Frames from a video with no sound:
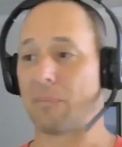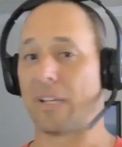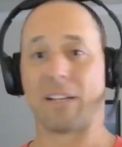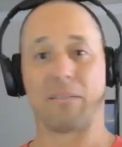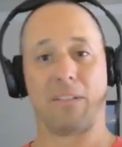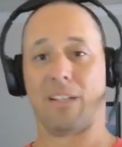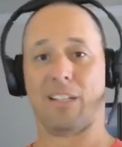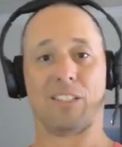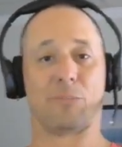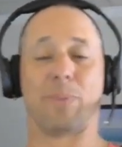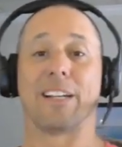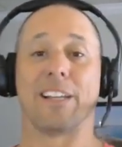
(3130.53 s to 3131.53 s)
I'm like,
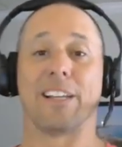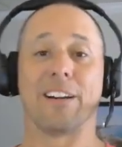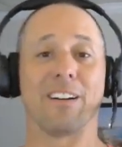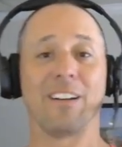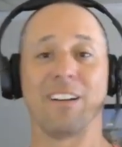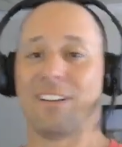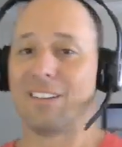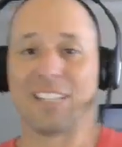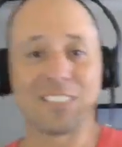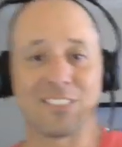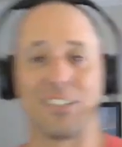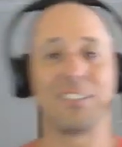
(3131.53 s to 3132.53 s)
it's been a year.
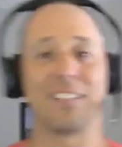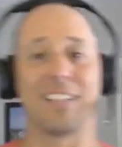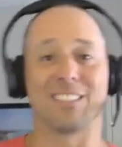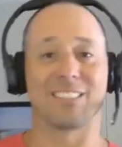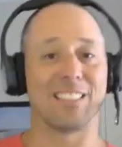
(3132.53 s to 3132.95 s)
Let's do this.